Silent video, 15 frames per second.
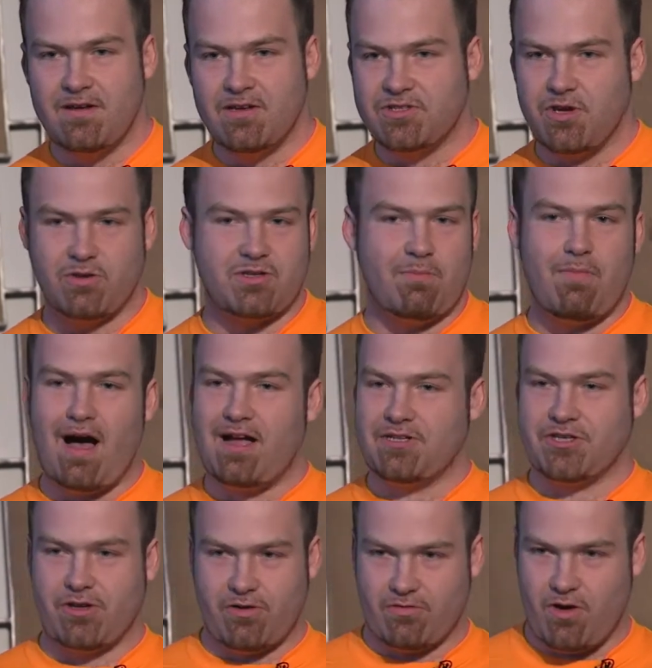So it's a
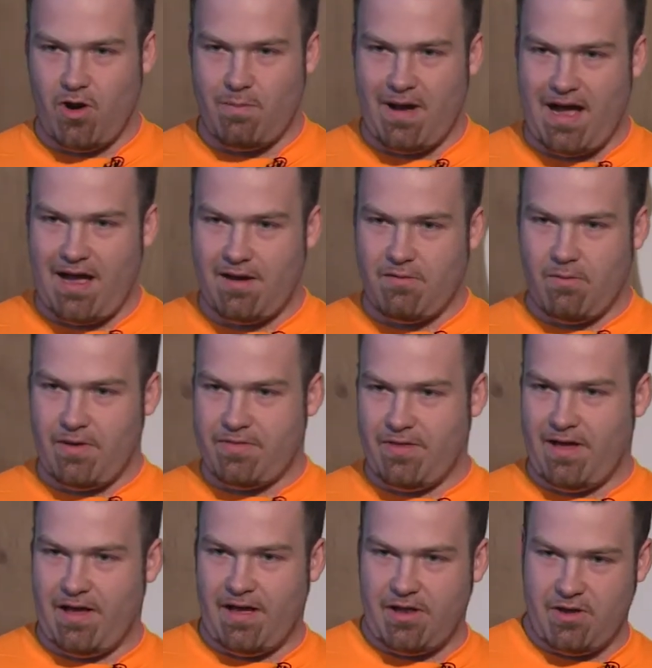modular robot with
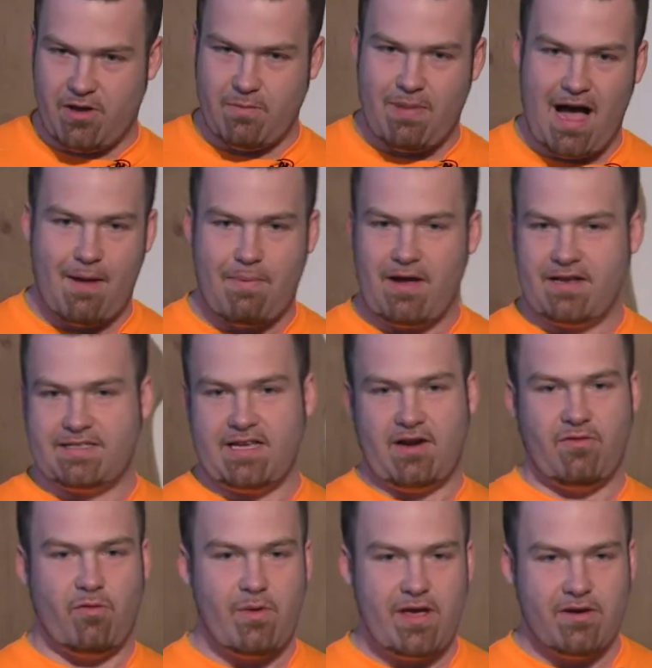a, and you could pop on a set
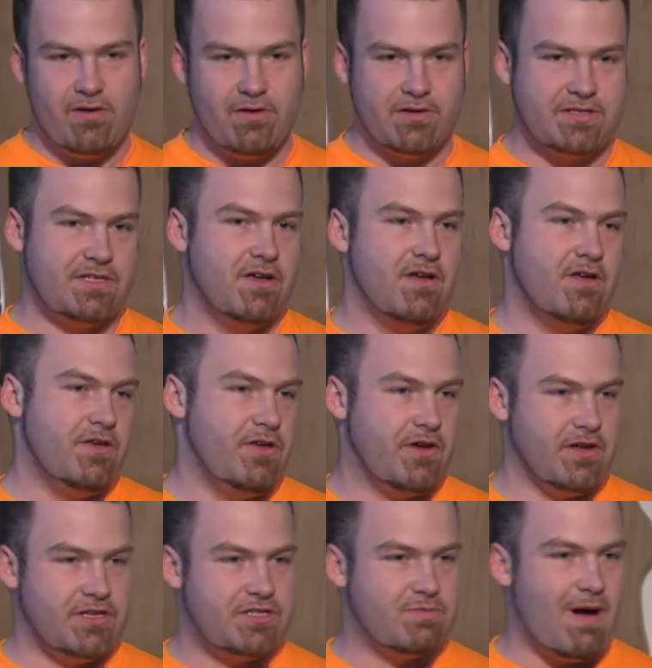of wheels, you
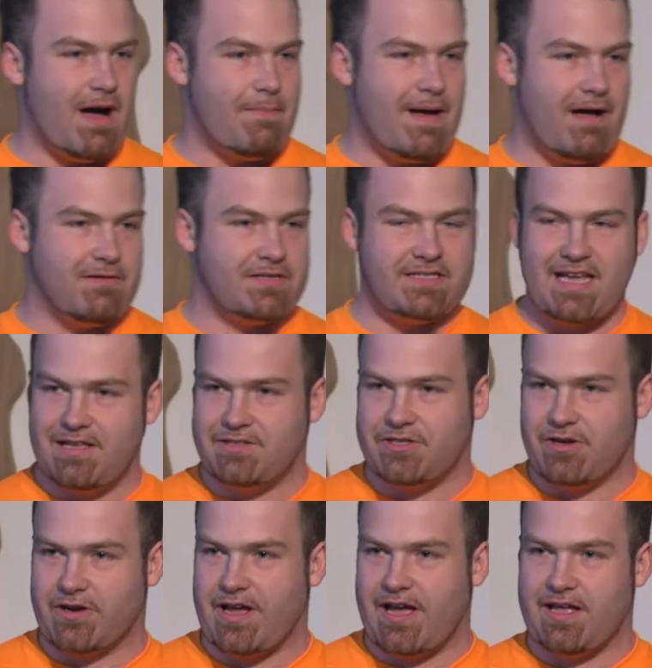could swap out
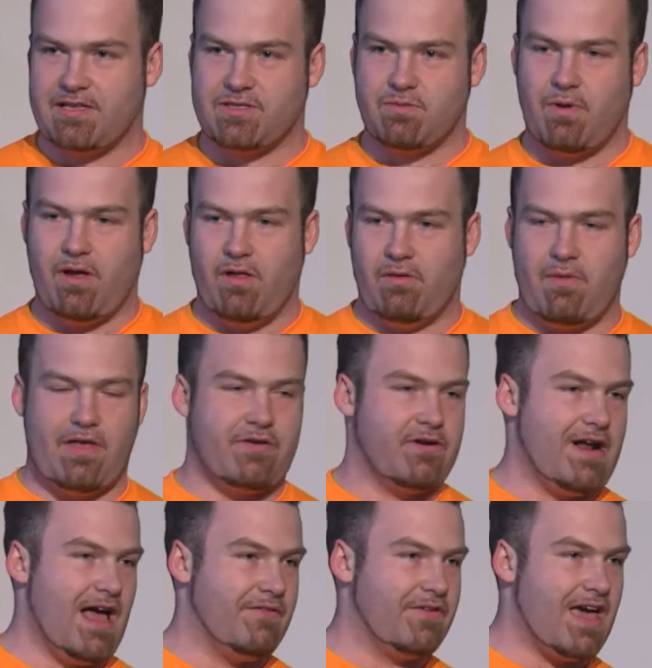sensor kits, well, whether
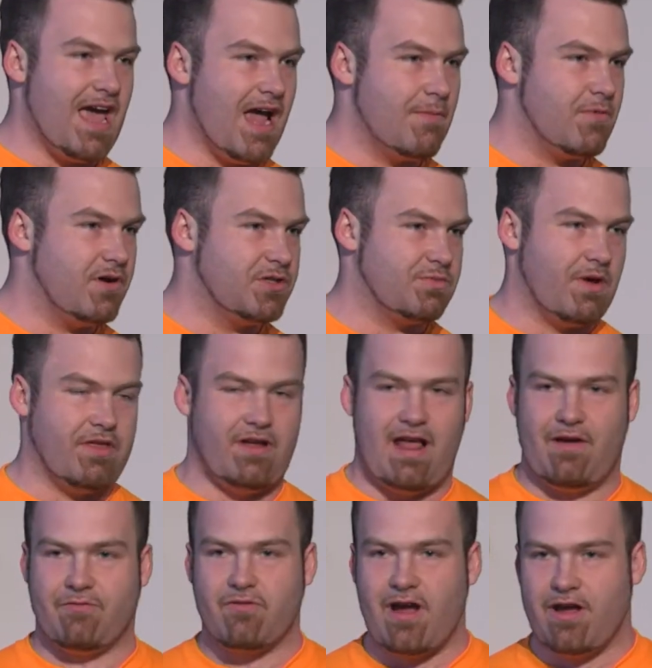it have cameras, whether it
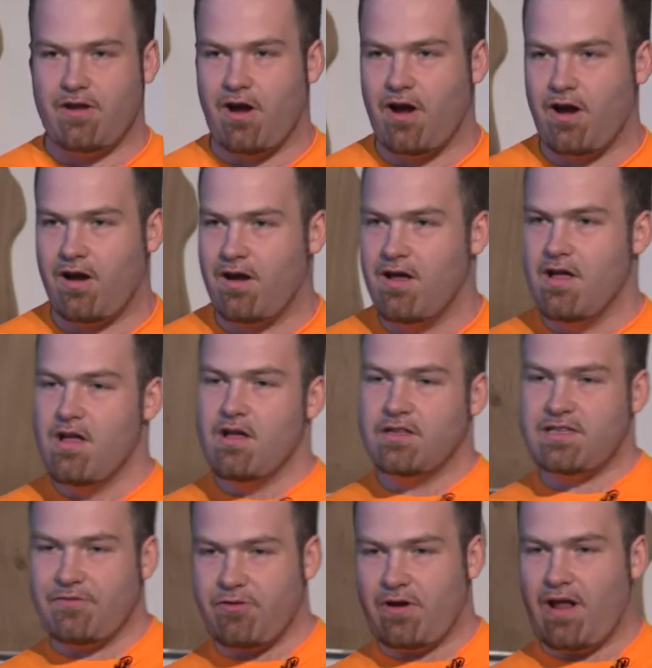have radar,
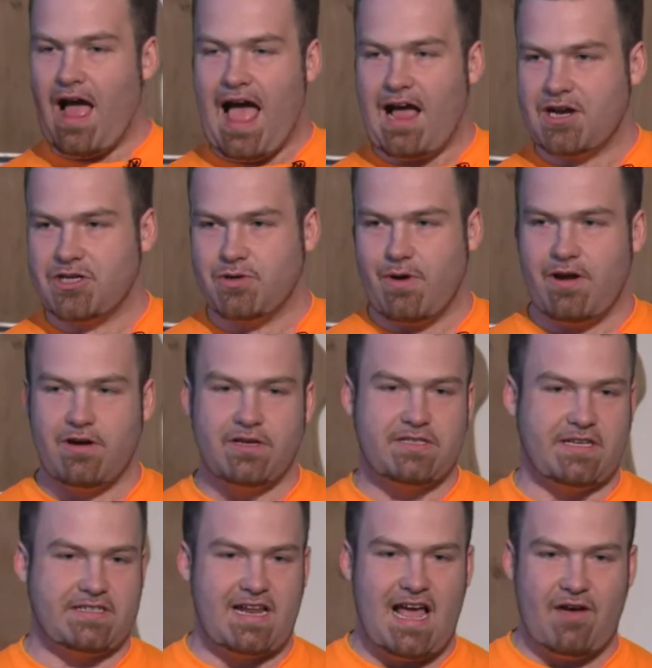different actuators,
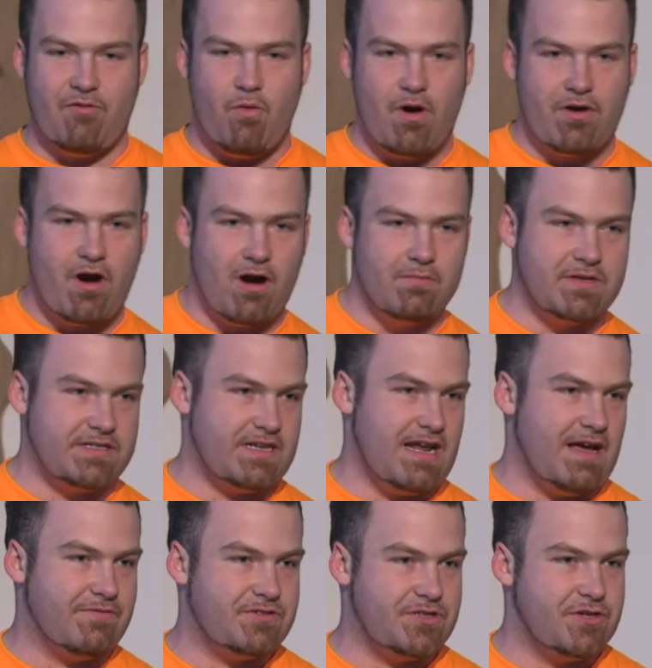does it have one arm, does it
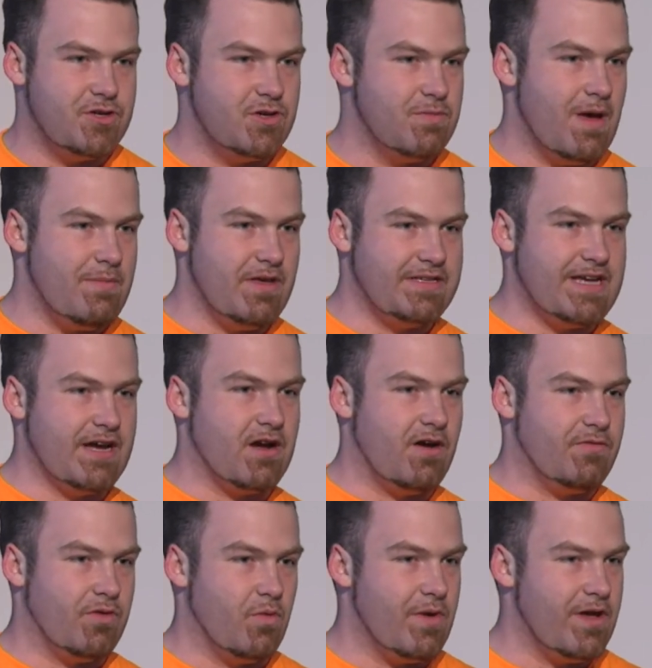have two, maybe you take
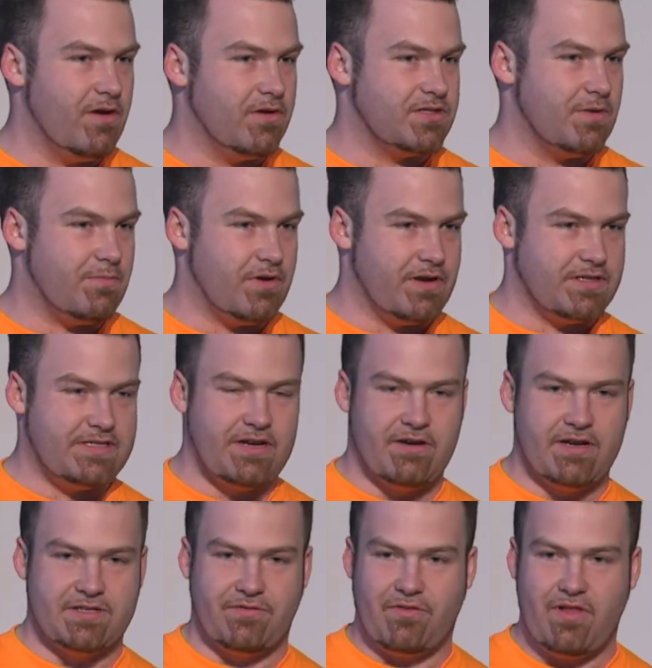off the wheels and put a
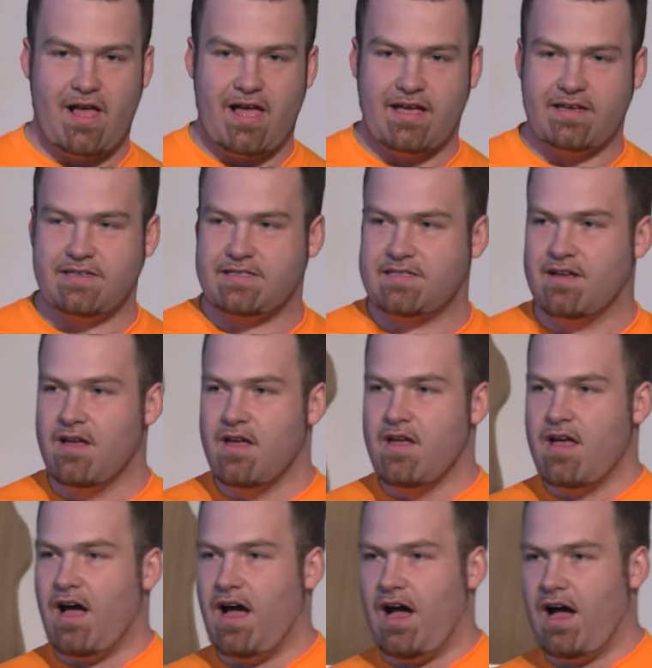series of legs,
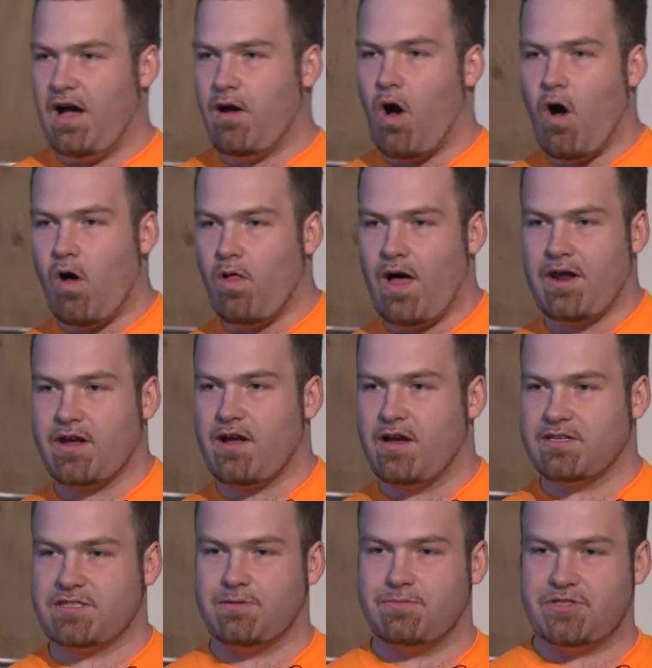uh, all on a
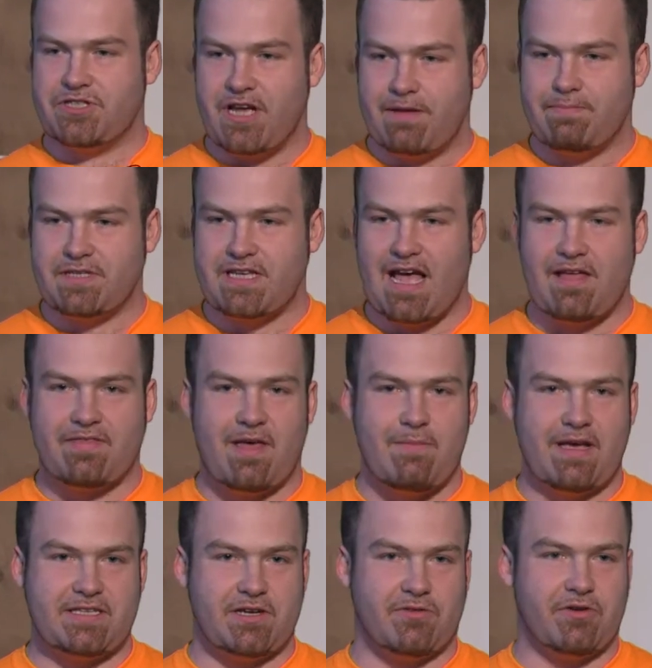custom chipset that
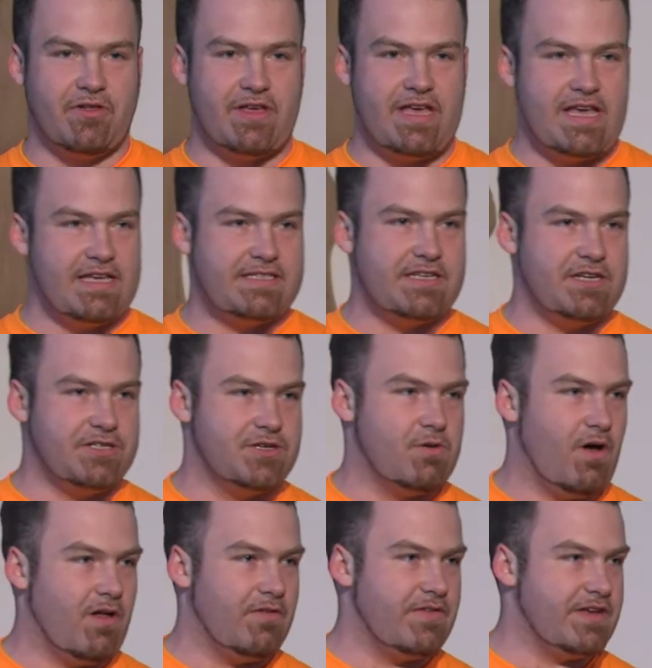makes it really easy to
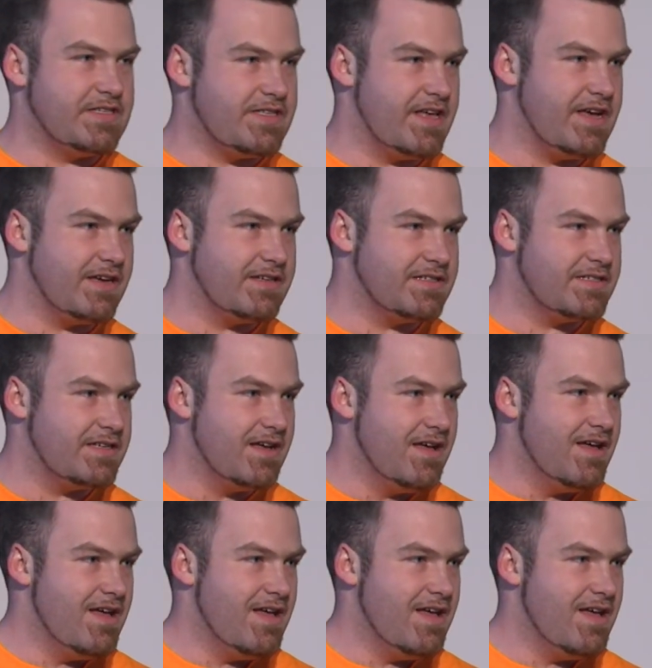do all of these things.